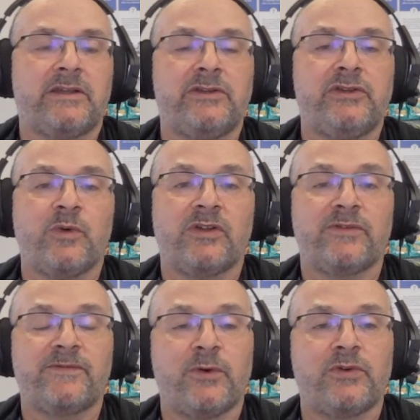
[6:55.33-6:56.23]
you want
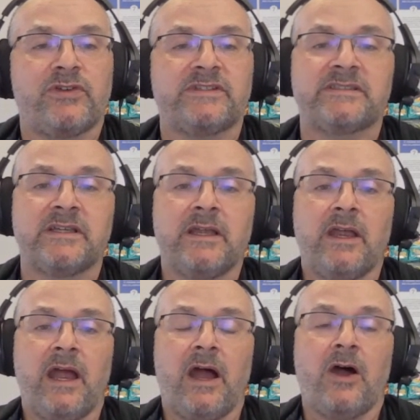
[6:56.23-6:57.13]
to focus
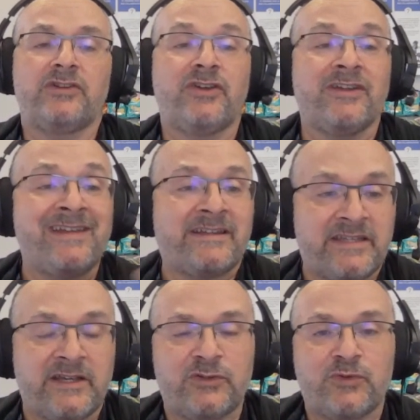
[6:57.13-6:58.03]
on
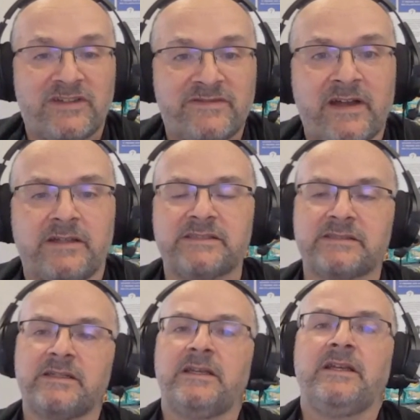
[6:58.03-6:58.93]
connecting to a
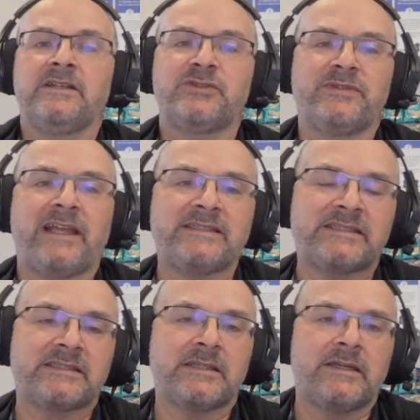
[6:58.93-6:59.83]
device. So
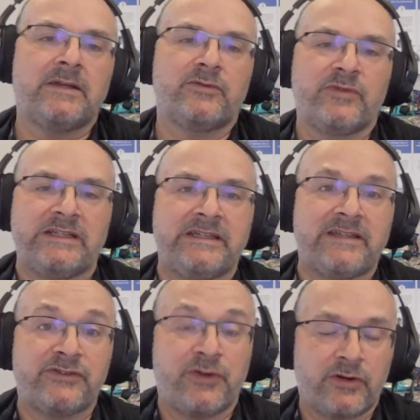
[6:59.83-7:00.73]
that's really
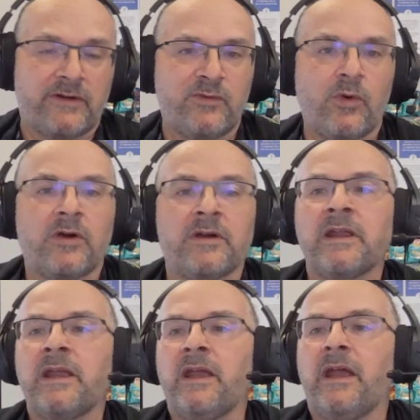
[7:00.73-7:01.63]
the tug of war
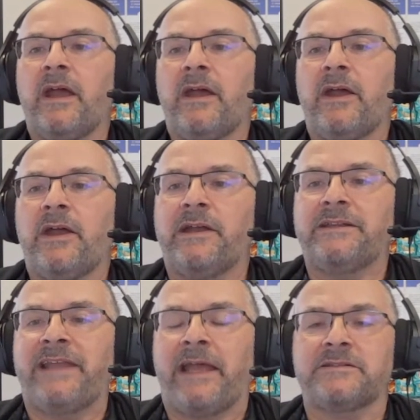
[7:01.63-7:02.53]

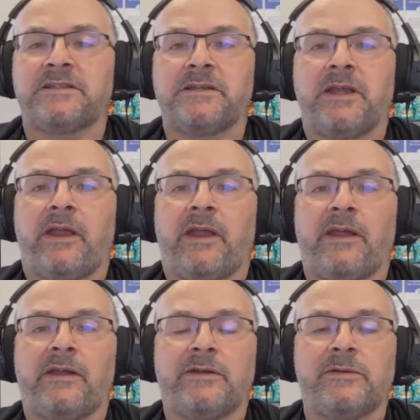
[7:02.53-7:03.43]
that
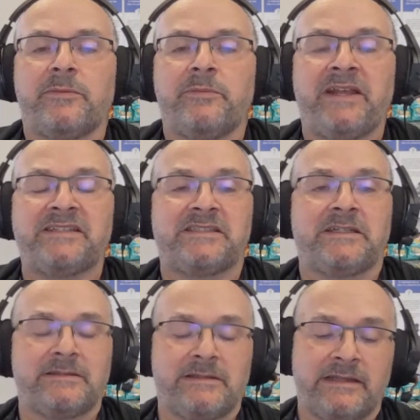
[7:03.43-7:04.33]
makes
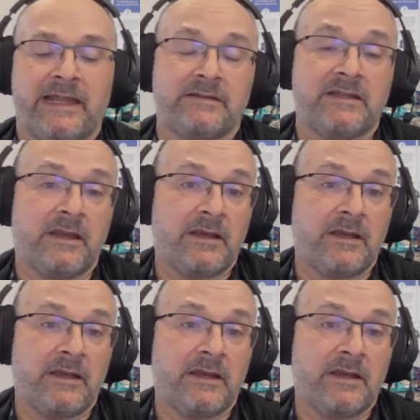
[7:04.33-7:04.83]
it that